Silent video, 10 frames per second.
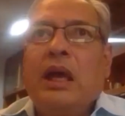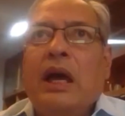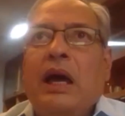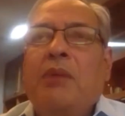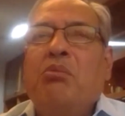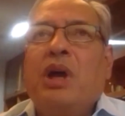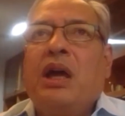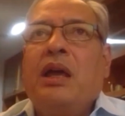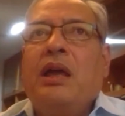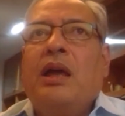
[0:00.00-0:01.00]

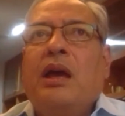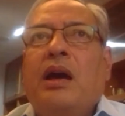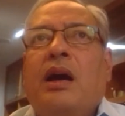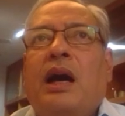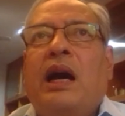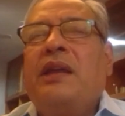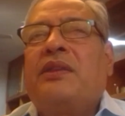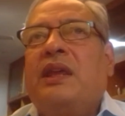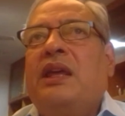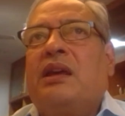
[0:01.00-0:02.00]
I
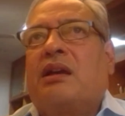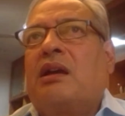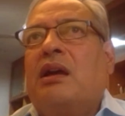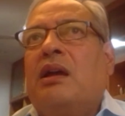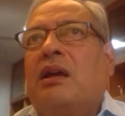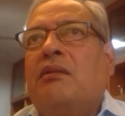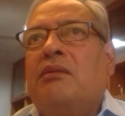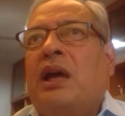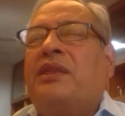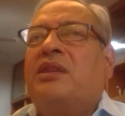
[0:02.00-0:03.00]
think
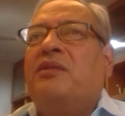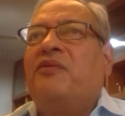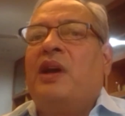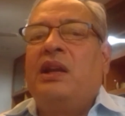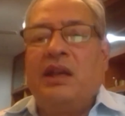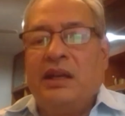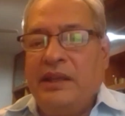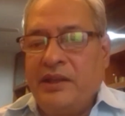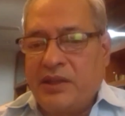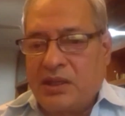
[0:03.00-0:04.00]
at the very
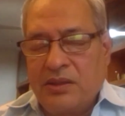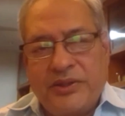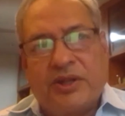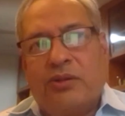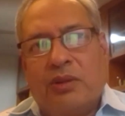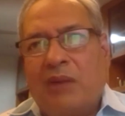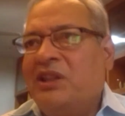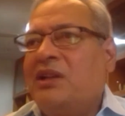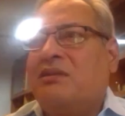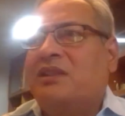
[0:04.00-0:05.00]
least. So I mean,
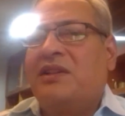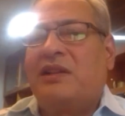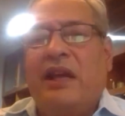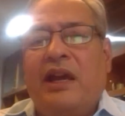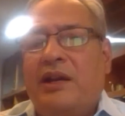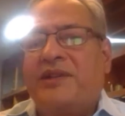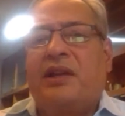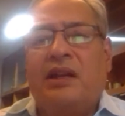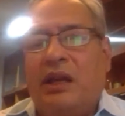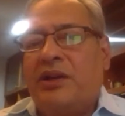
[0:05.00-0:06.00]
there's layers
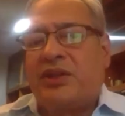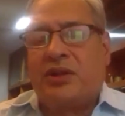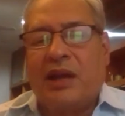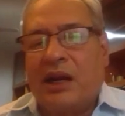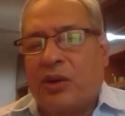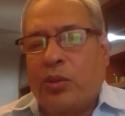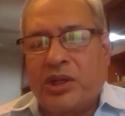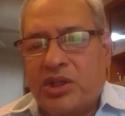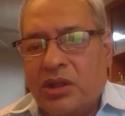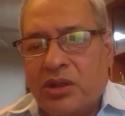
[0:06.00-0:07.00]
and layers to that
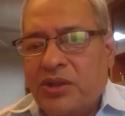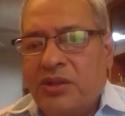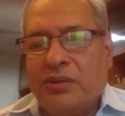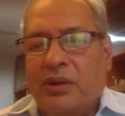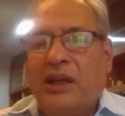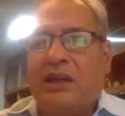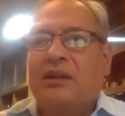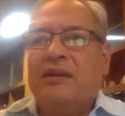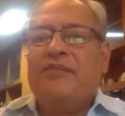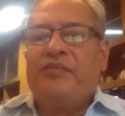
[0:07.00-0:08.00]
question too, right?
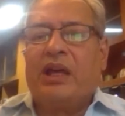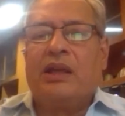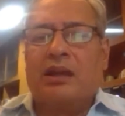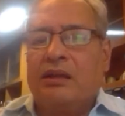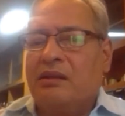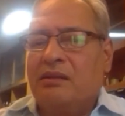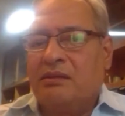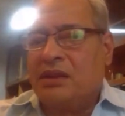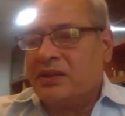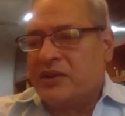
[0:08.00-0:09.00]

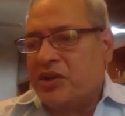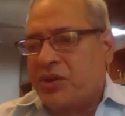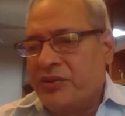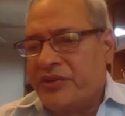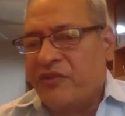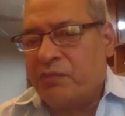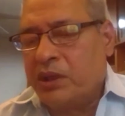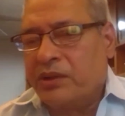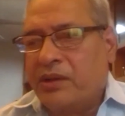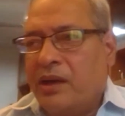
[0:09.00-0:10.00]
There's issues of
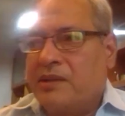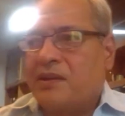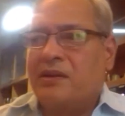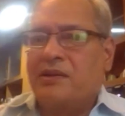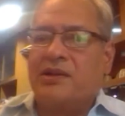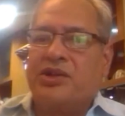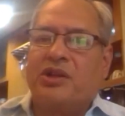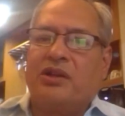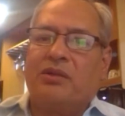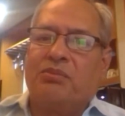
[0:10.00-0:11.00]
birthright
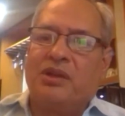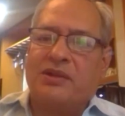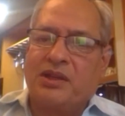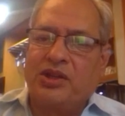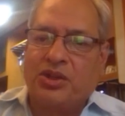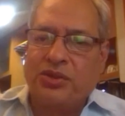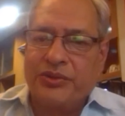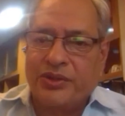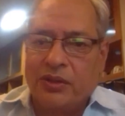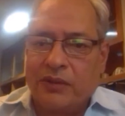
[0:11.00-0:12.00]
citizenship. There's
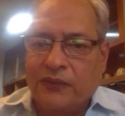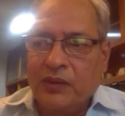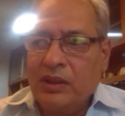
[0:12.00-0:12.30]
issues of